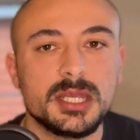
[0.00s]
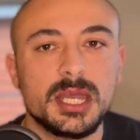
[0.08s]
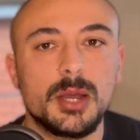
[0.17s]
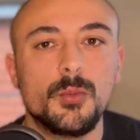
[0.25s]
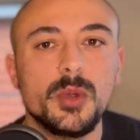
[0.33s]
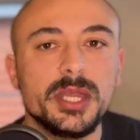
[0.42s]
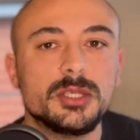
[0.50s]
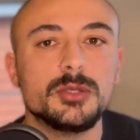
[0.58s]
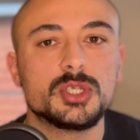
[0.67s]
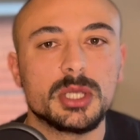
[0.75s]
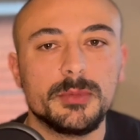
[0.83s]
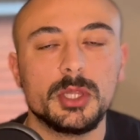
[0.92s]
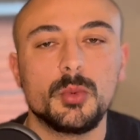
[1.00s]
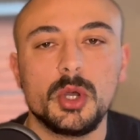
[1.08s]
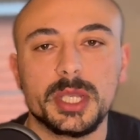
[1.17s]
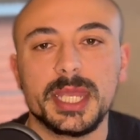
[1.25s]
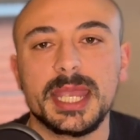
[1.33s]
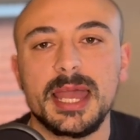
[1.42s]
and we do some of the
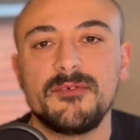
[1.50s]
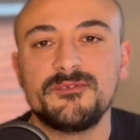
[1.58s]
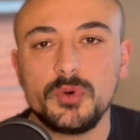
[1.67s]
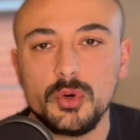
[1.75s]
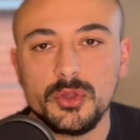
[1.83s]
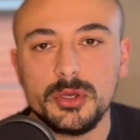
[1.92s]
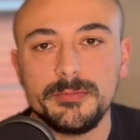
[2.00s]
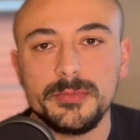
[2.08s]
working out for them.